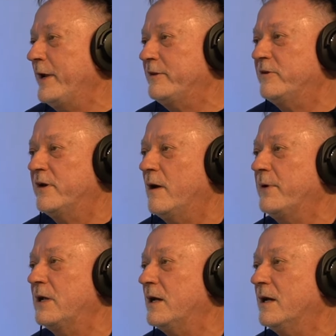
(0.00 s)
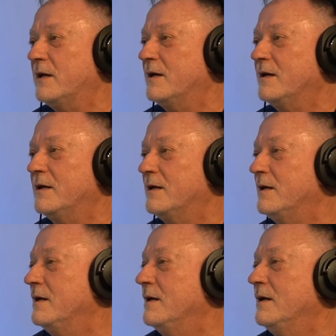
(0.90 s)
picked it up again.
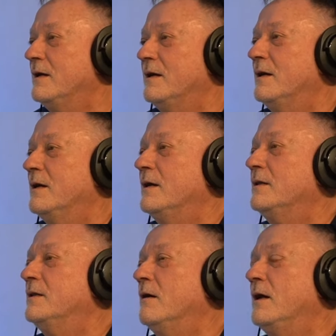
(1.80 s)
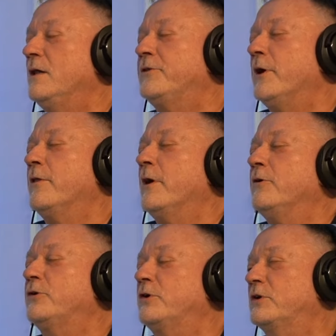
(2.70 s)
The, and the, every
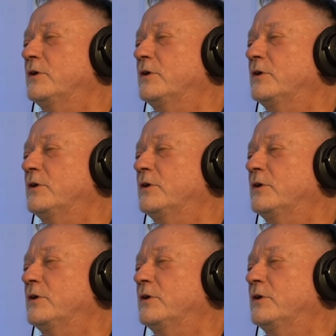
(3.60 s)
the, time you